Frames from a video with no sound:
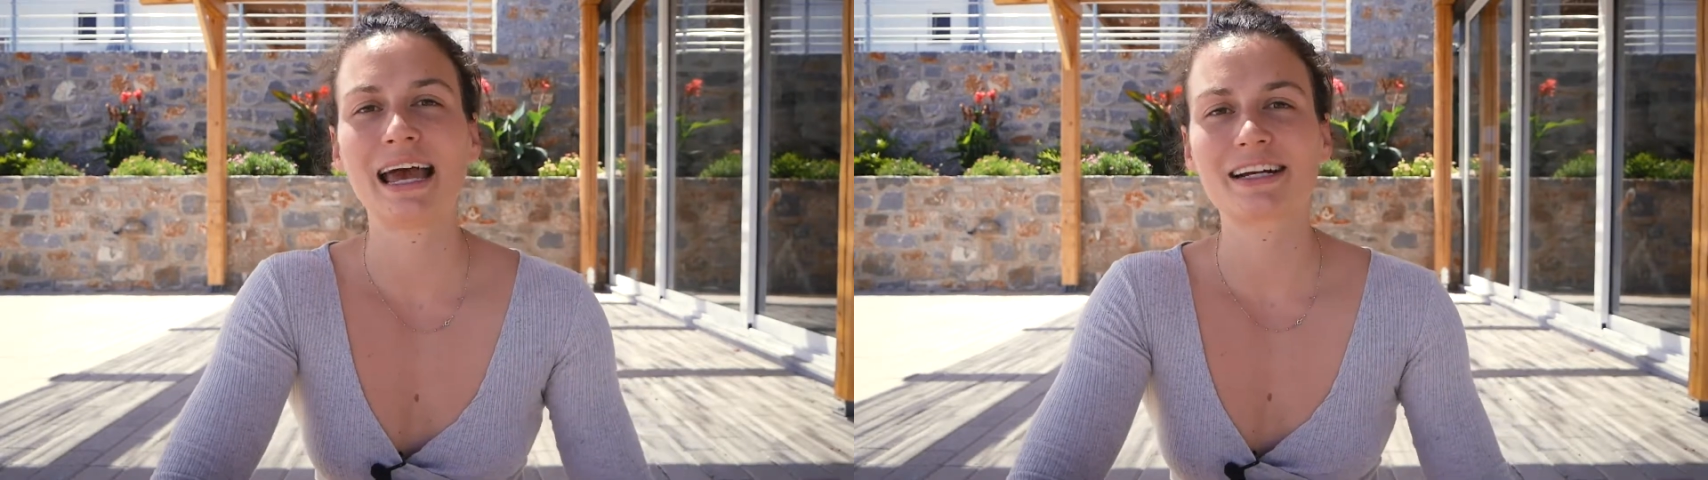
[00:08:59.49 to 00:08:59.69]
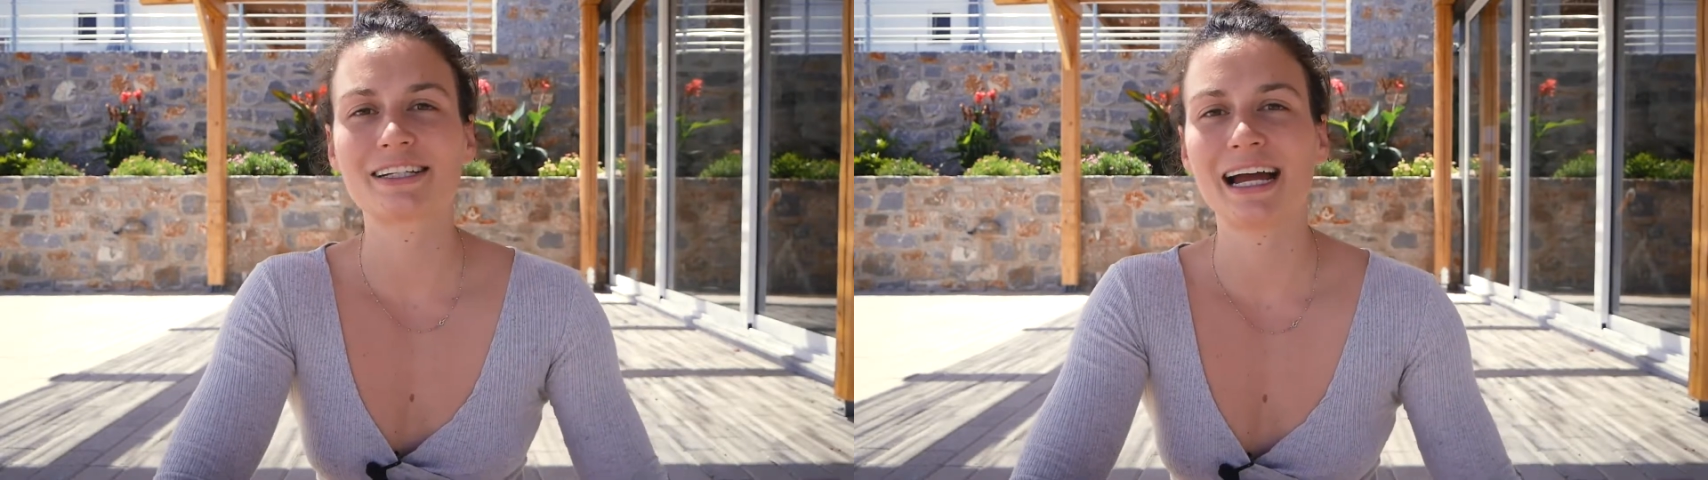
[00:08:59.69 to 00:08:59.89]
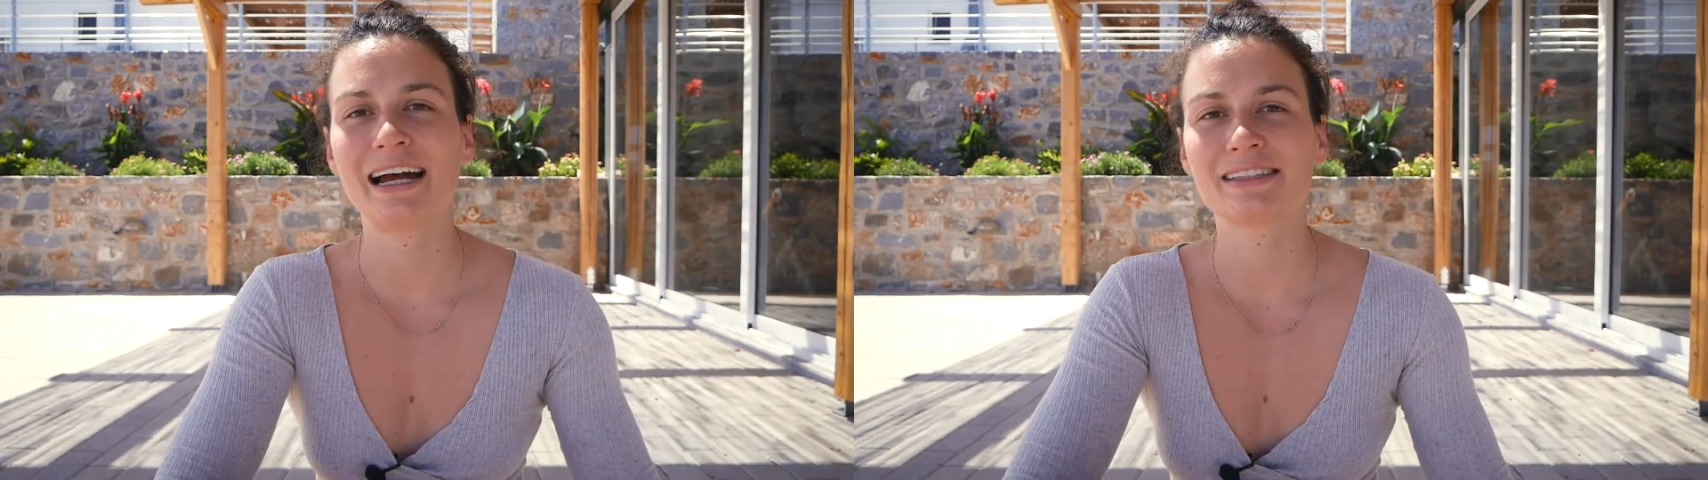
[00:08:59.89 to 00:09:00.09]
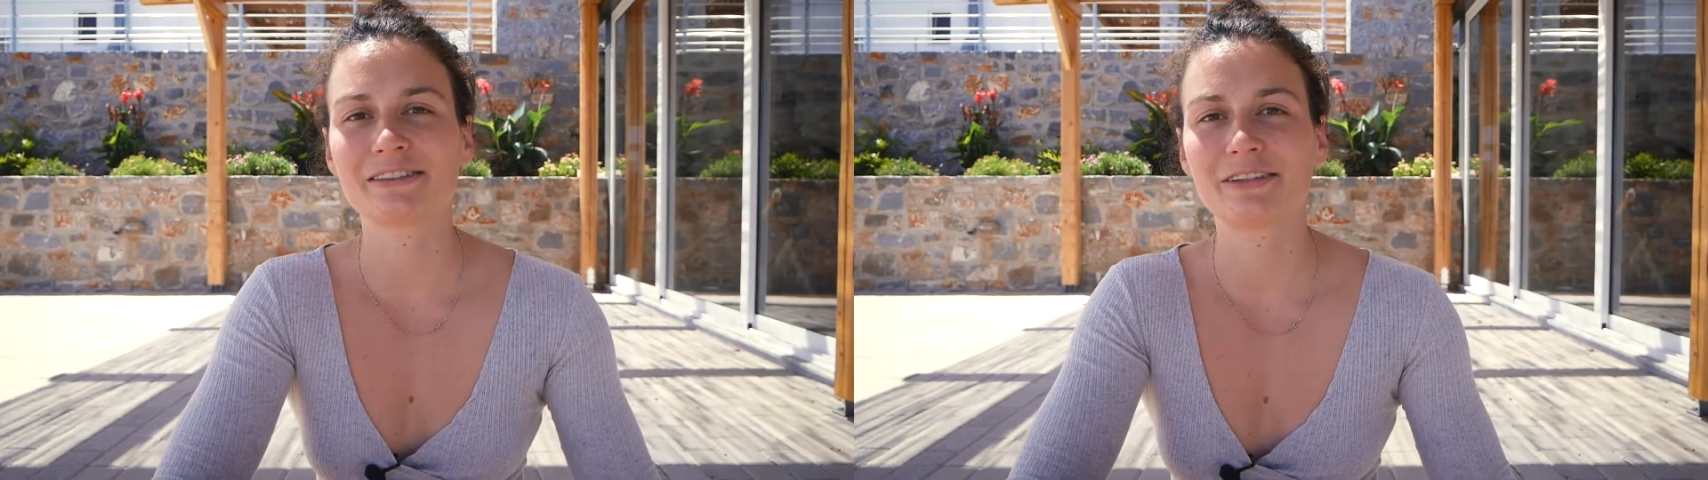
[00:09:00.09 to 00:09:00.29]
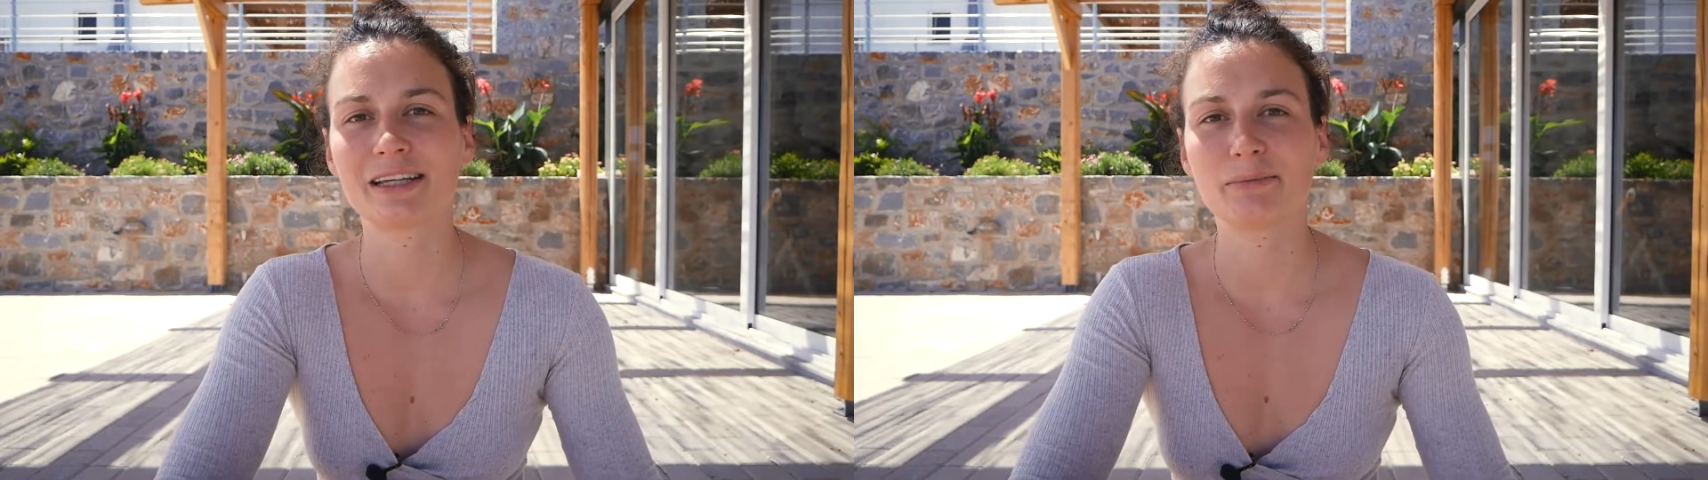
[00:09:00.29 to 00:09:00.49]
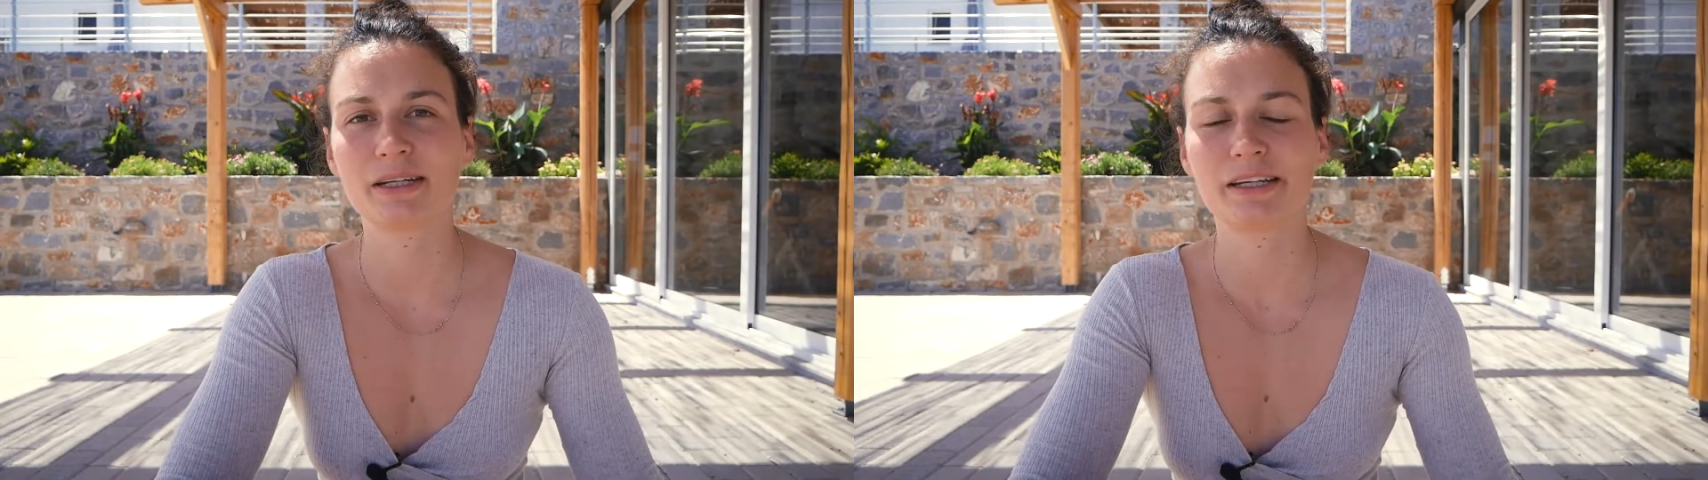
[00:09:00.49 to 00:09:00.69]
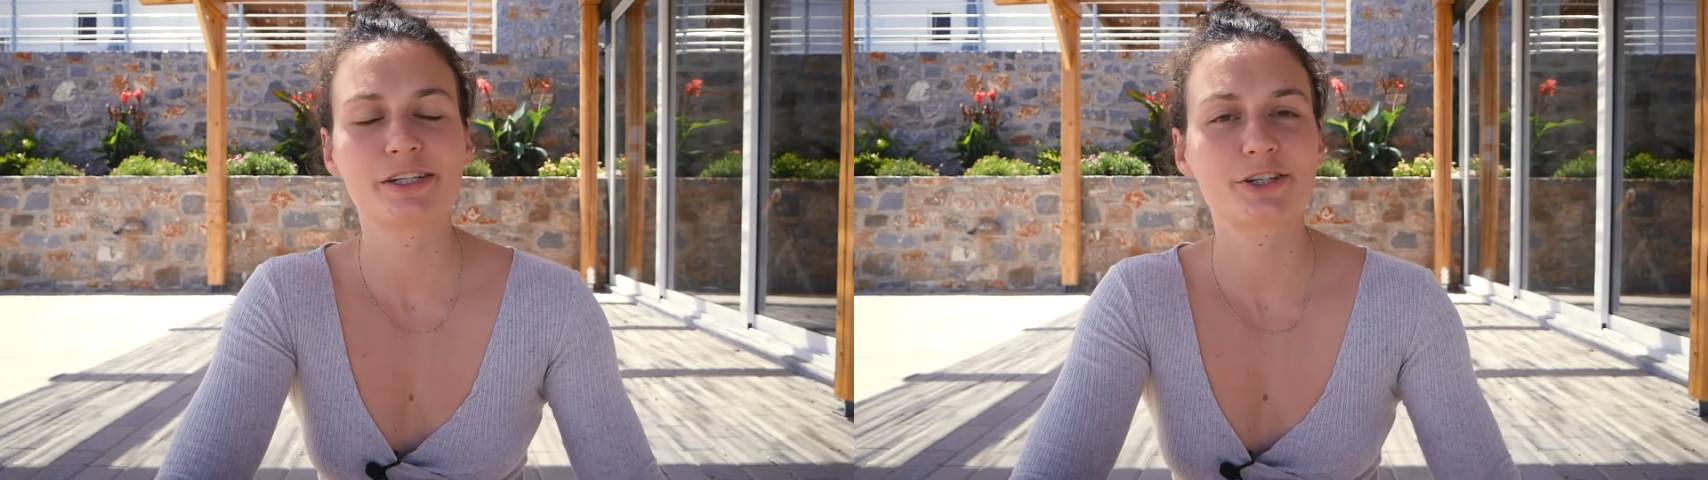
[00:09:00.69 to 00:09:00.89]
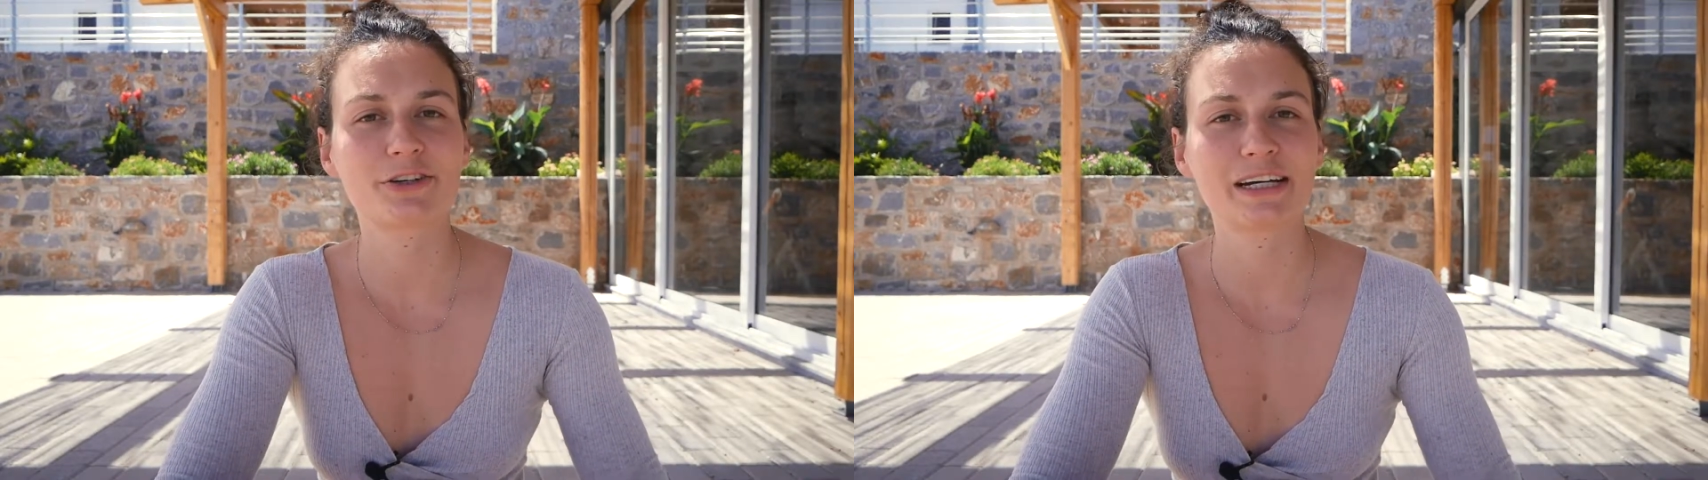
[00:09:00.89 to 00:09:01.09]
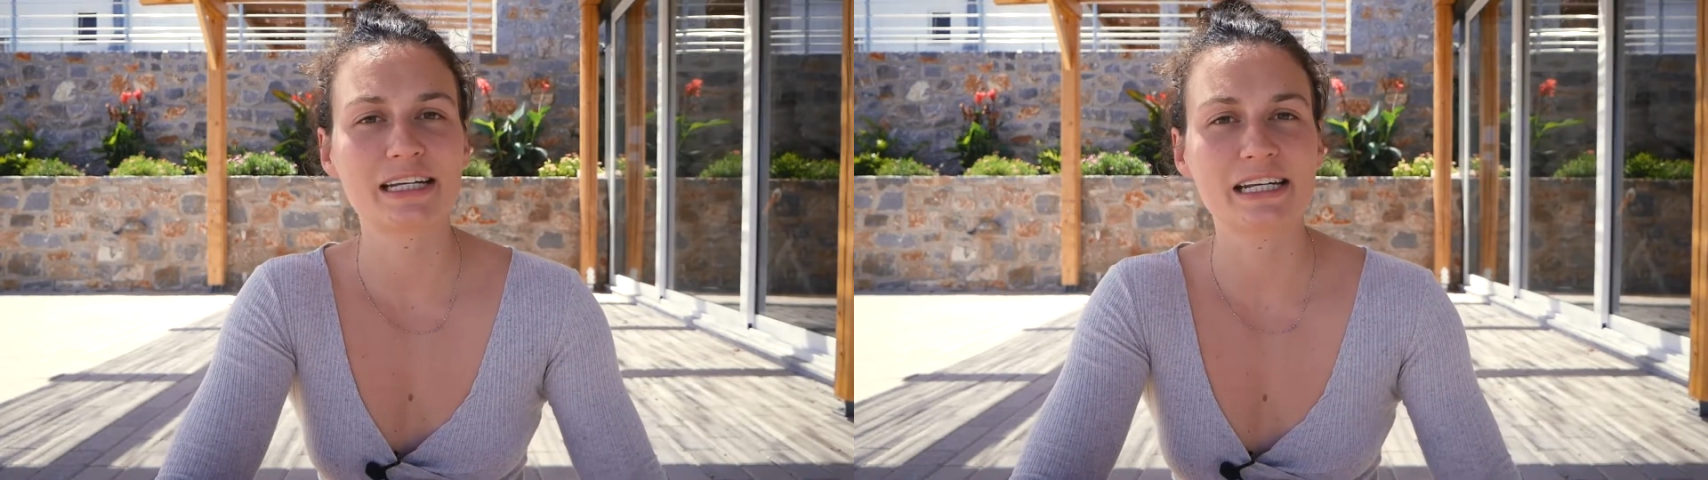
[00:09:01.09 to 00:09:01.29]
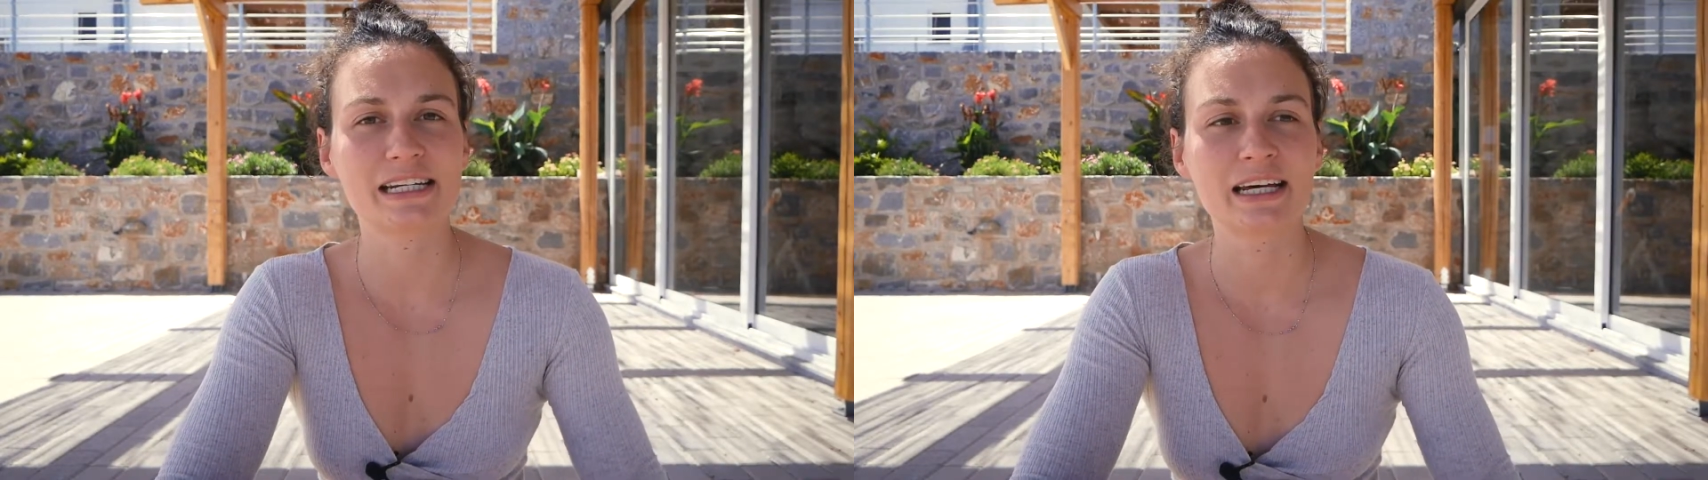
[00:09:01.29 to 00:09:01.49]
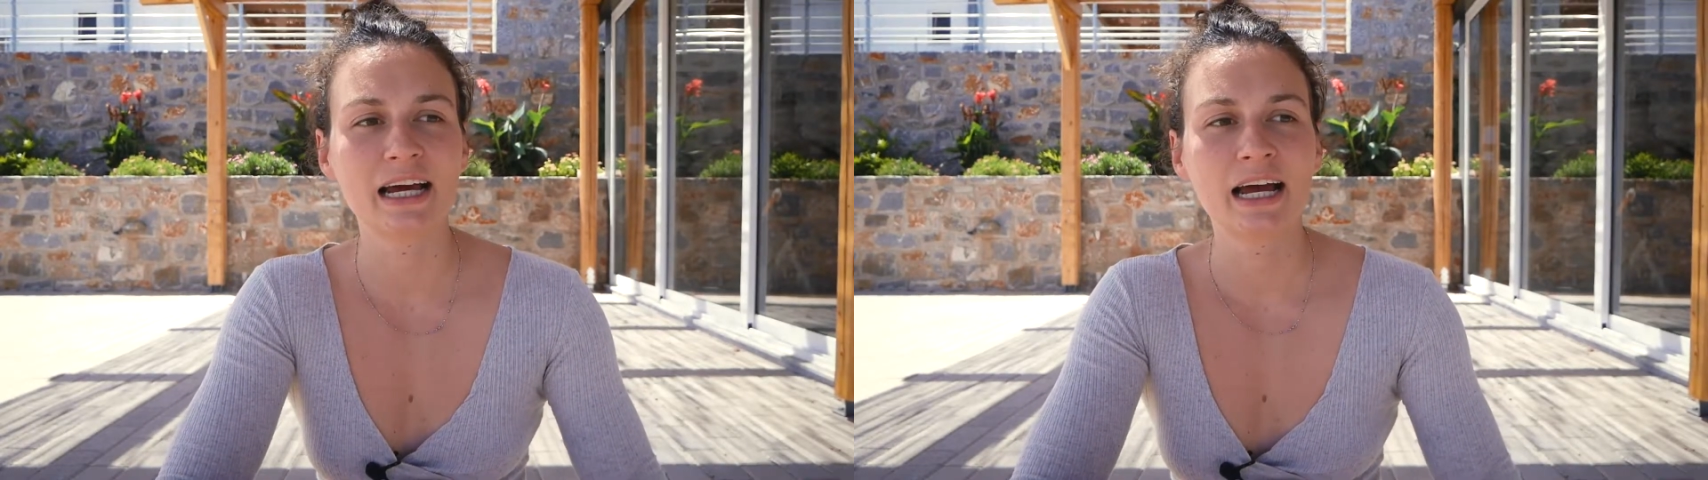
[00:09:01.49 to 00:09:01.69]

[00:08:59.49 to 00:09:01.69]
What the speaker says: actually hasn't really been integrated